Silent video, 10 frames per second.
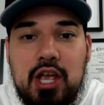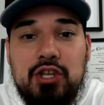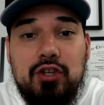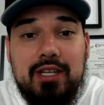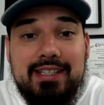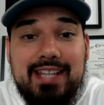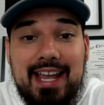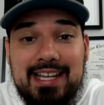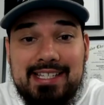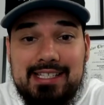So the
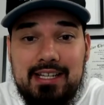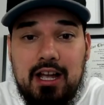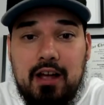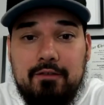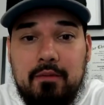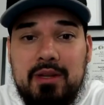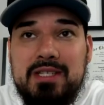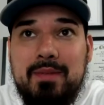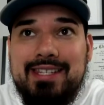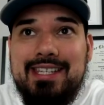text from this
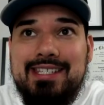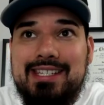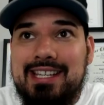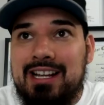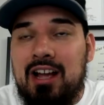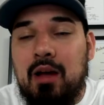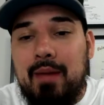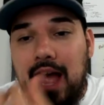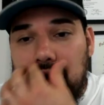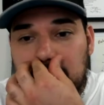message is going to come
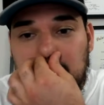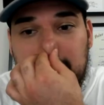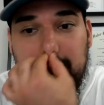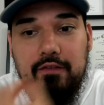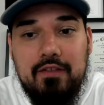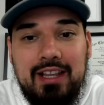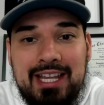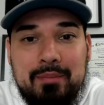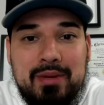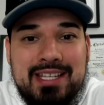out of
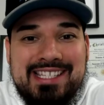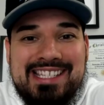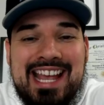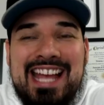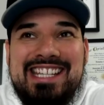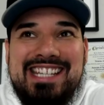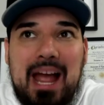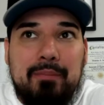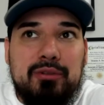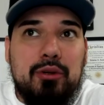Philippians
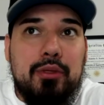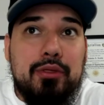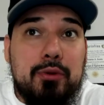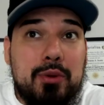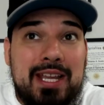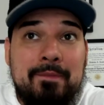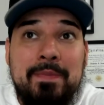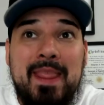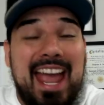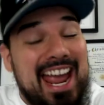chapter 3
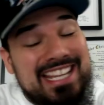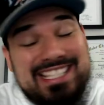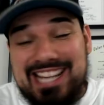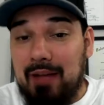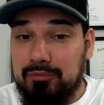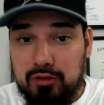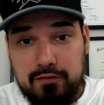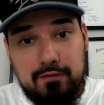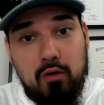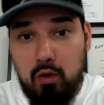and chapter
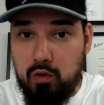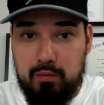4.